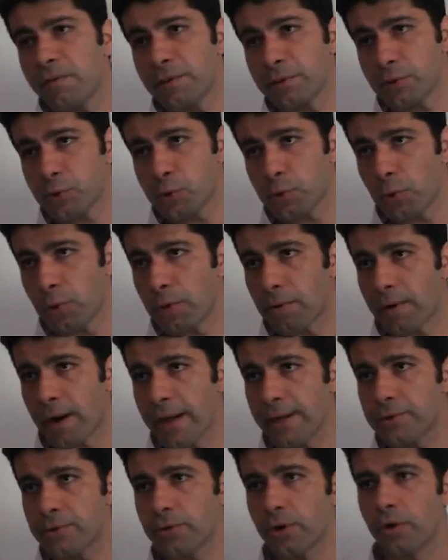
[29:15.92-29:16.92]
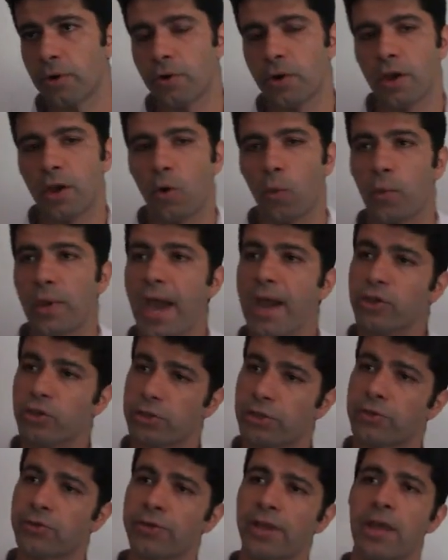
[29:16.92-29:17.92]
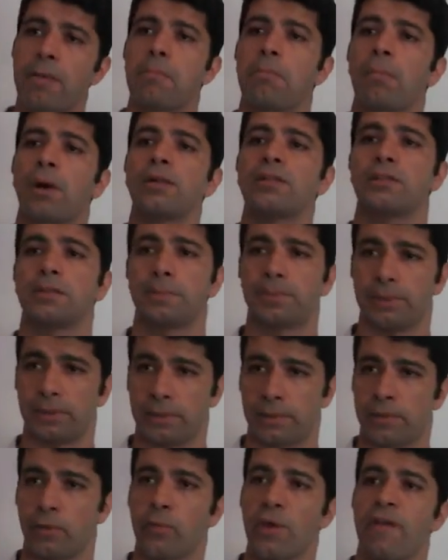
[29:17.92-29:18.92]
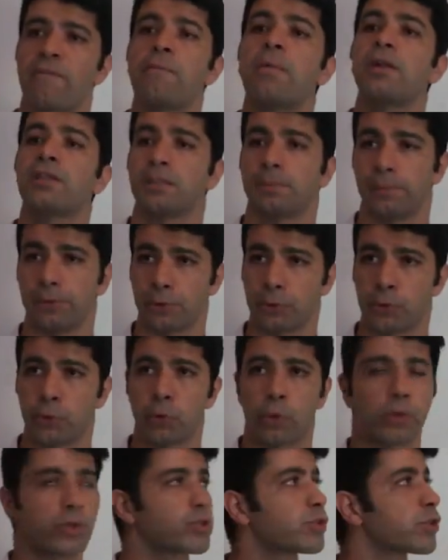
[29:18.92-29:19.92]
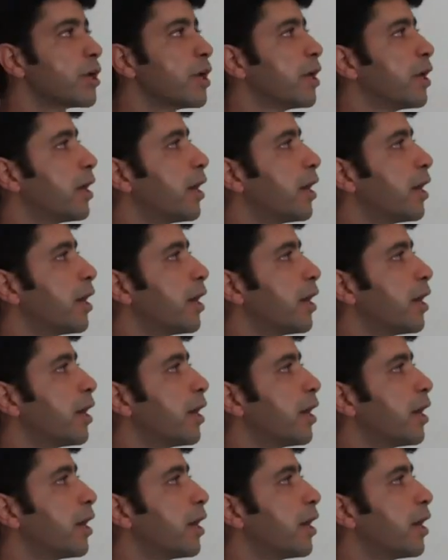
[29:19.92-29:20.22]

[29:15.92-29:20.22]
of a store, right? So we actually have multiple stores.